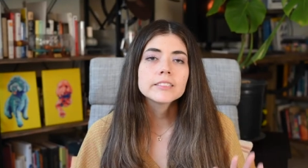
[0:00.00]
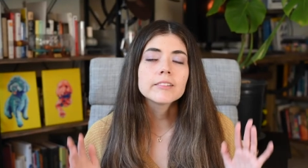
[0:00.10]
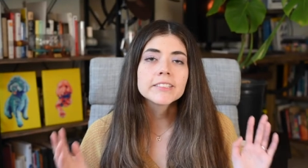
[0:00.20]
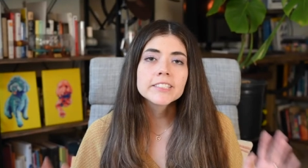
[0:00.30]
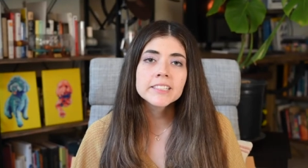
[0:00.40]

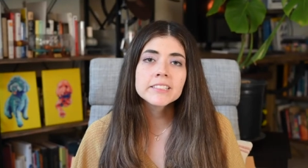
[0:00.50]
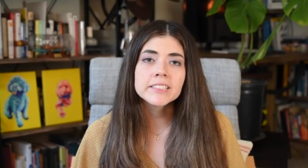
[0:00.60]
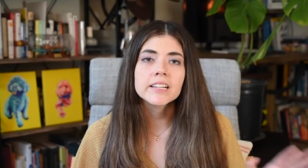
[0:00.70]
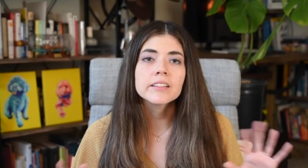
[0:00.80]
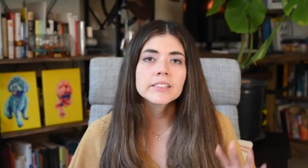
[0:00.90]
So as you can
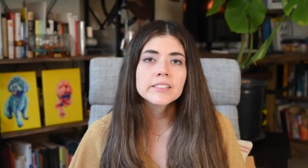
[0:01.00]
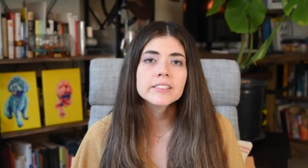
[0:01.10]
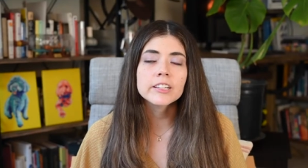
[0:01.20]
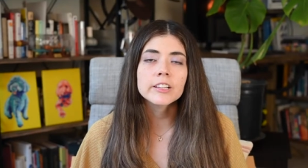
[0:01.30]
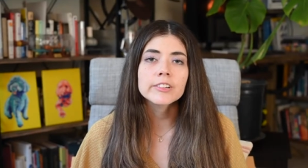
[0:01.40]
see, this
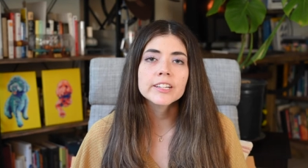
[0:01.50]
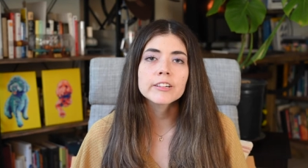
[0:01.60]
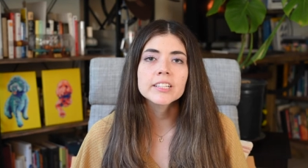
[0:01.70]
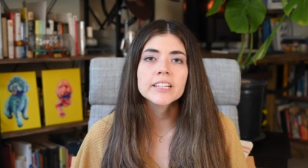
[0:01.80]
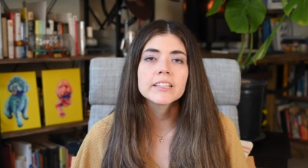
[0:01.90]
is another
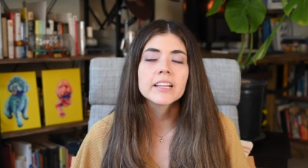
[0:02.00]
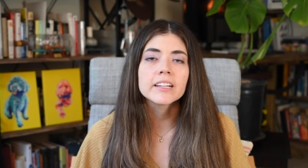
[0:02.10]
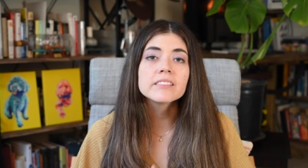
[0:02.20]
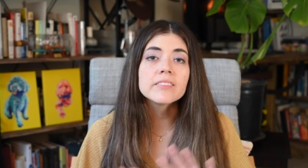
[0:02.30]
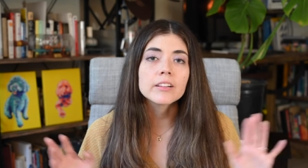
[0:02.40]
ingredient that
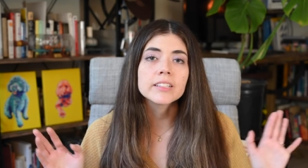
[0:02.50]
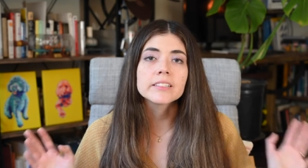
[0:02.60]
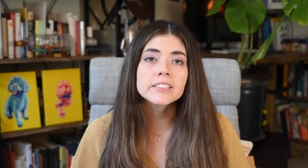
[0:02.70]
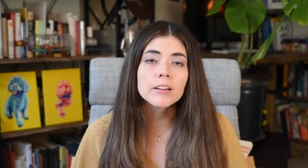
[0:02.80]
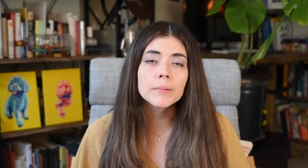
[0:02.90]
is found
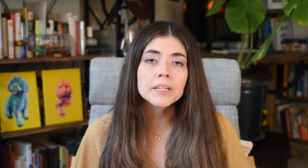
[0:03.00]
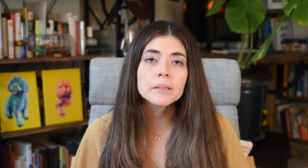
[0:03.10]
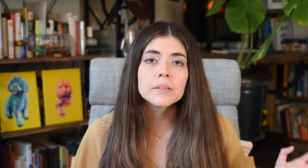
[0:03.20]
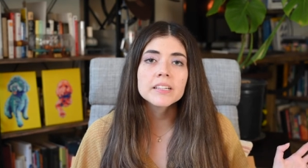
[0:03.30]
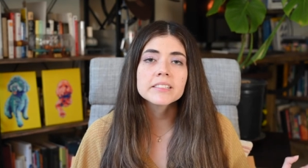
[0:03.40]
in so
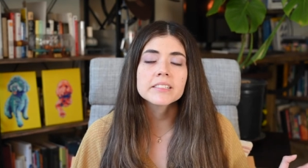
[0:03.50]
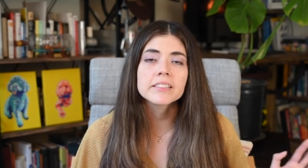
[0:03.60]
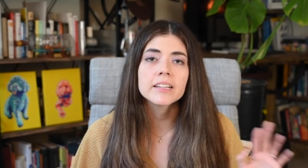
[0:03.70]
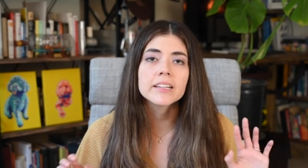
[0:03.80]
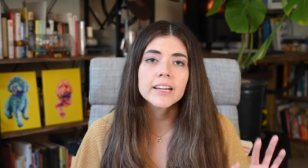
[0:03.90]
many places.
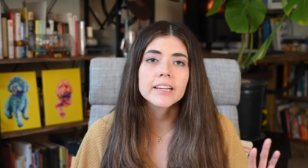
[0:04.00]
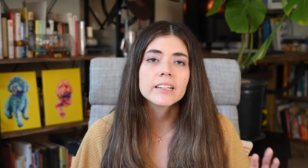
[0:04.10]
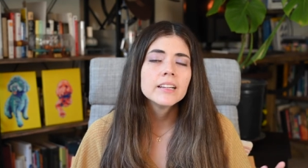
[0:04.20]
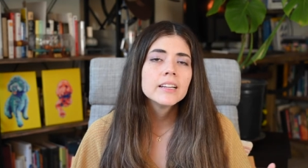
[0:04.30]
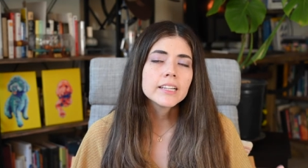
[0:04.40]
And
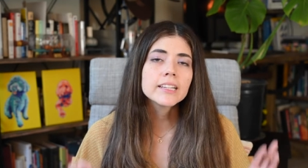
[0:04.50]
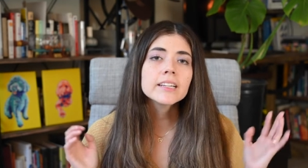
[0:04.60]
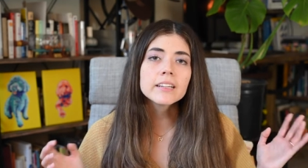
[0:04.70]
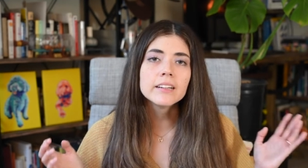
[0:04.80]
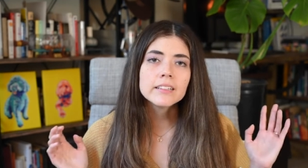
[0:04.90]
again,
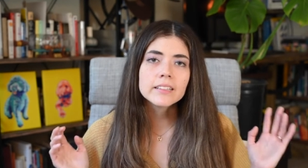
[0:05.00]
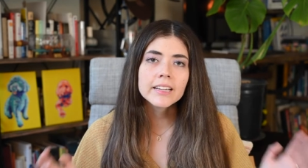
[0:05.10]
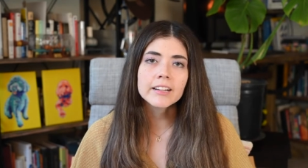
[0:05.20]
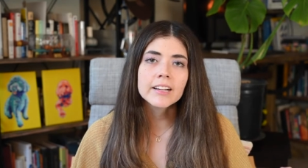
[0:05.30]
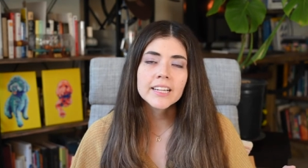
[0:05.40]
eating
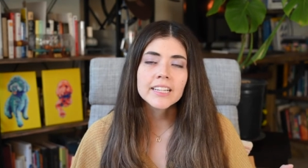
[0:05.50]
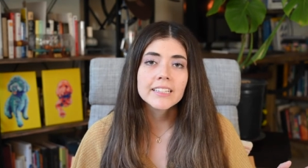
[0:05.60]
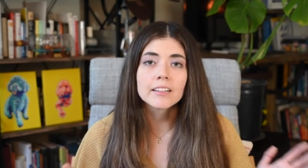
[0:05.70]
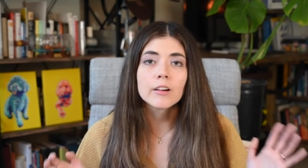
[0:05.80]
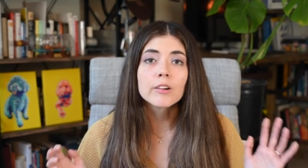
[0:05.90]

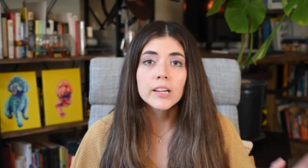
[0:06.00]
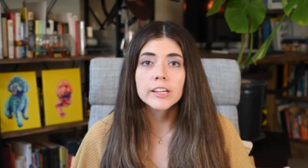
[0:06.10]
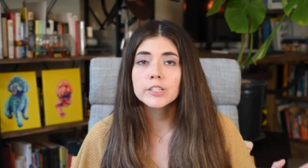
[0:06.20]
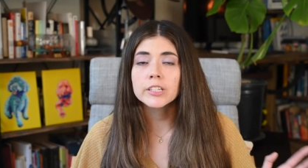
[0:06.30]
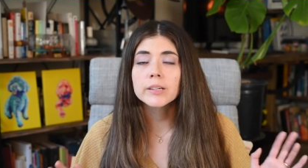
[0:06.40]
carrageenan
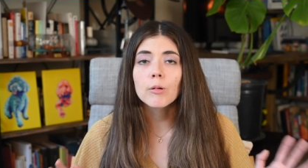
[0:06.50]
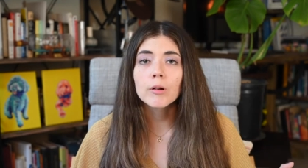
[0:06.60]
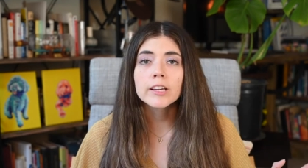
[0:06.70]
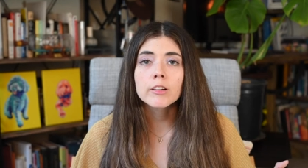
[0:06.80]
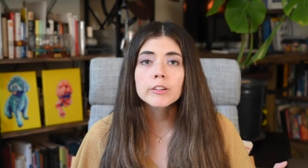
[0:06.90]
occasionally
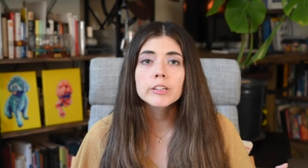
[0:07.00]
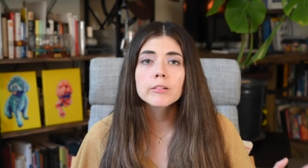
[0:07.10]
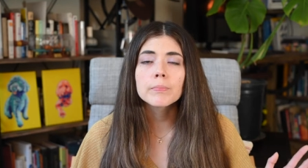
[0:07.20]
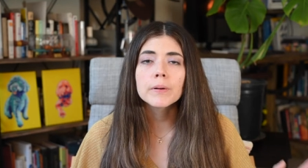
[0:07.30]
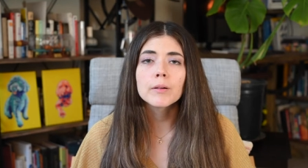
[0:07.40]
won't kill
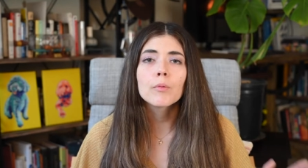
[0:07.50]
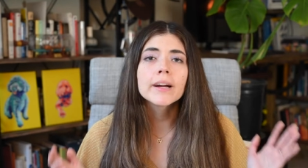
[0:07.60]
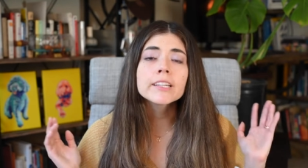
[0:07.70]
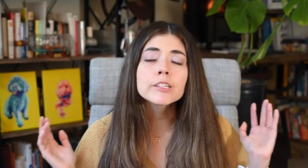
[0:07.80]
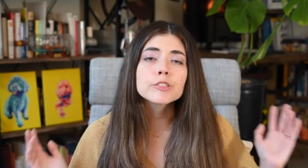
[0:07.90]
you, but
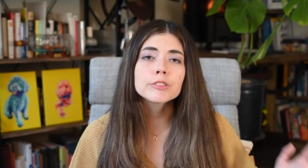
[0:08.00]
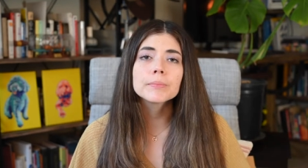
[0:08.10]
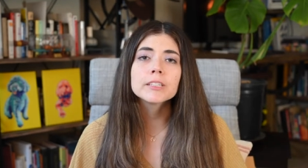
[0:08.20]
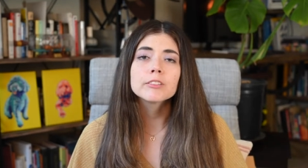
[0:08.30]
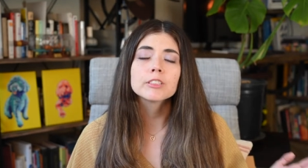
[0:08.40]
why
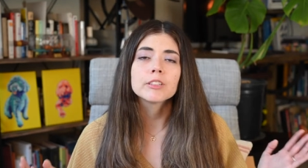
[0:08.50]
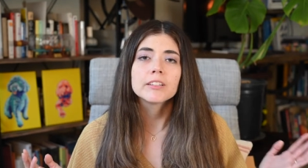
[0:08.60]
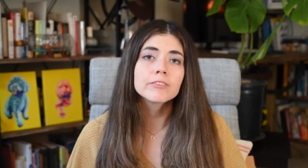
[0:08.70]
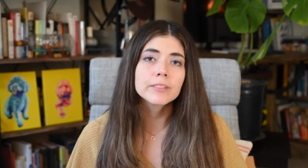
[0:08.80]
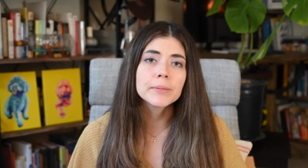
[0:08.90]
contribute to
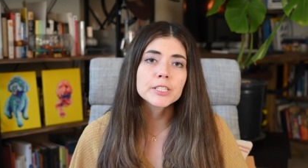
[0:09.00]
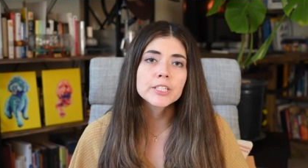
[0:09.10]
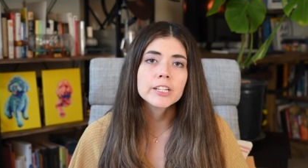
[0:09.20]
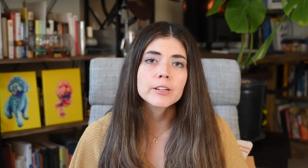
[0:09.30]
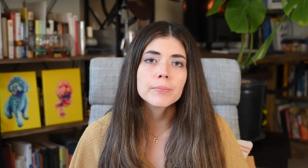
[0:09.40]

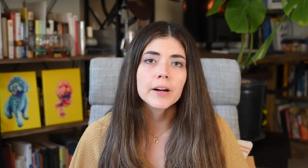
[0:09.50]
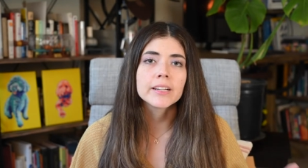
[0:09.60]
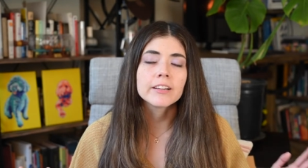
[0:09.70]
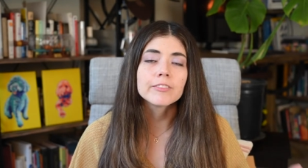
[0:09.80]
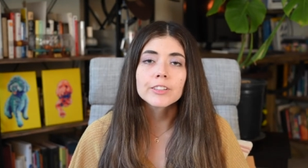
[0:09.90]
inflammation in your
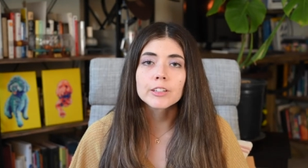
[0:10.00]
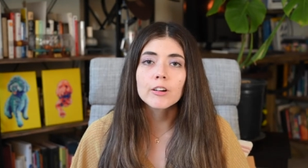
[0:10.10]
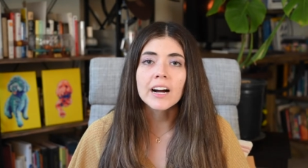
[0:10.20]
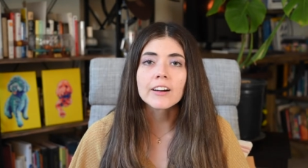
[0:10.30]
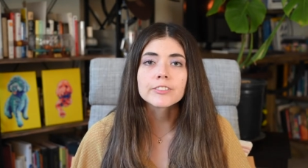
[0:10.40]
body if you
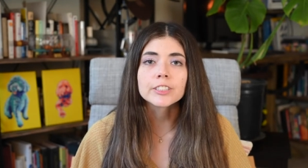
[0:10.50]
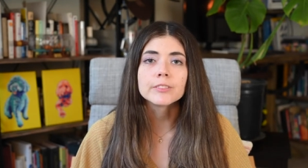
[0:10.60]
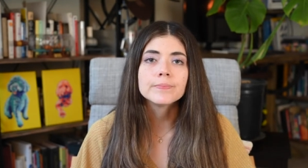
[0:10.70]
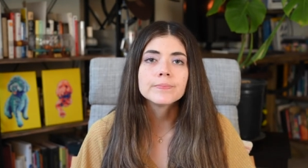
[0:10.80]
don't have to?